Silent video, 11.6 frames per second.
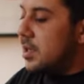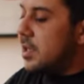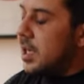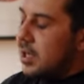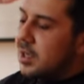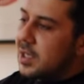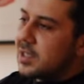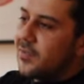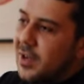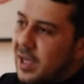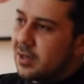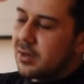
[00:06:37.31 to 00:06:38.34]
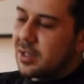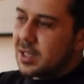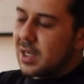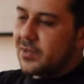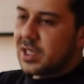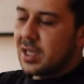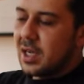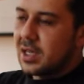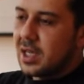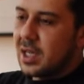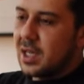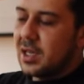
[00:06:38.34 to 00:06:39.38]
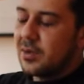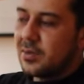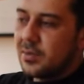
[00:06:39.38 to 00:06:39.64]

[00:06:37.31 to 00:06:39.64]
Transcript: Yeah, look, there's a van across the other side there.